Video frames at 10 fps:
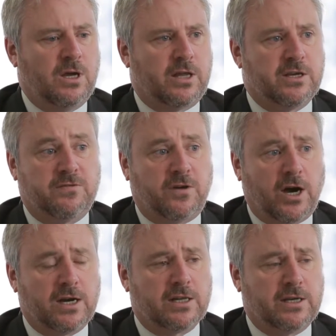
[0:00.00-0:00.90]
I think
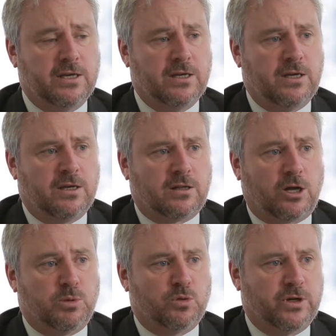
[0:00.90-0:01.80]
finally,
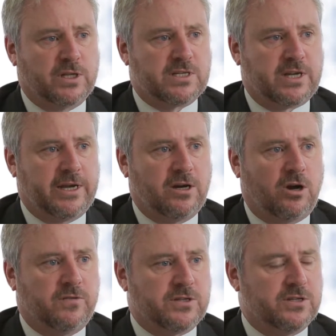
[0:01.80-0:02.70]
global real estate
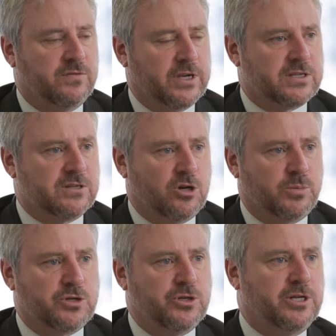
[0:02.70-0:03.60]
offers investors an
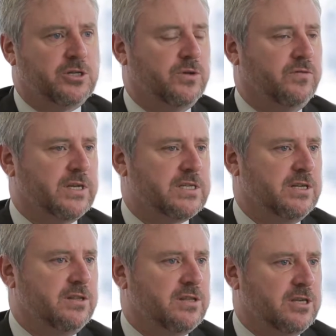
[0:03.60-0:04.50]
opportunity to invest
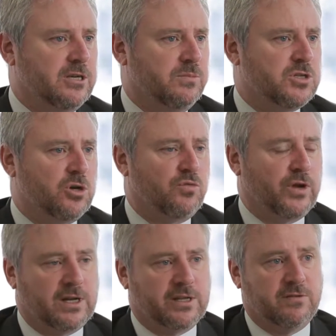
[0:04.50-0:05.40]
in themes not
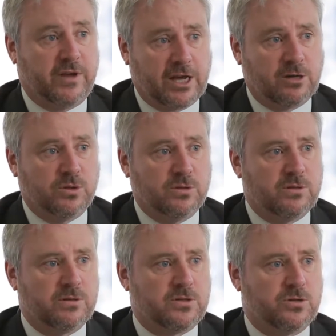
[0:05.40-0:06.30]
readily available
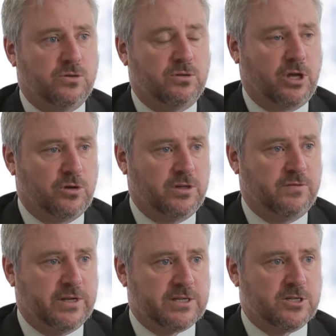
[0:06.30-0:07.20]
to local
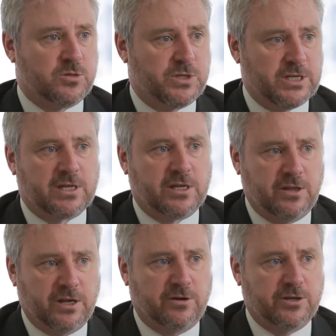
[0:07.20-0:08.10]
investors, particularly in
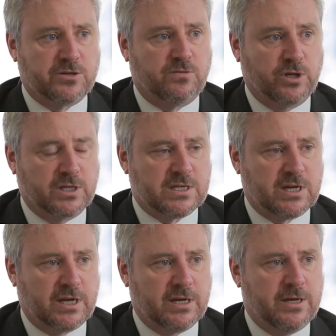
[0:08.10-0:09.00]
the areas of real
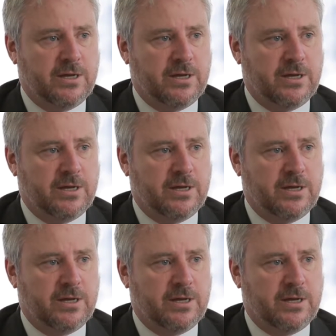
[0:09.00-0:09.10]
estate.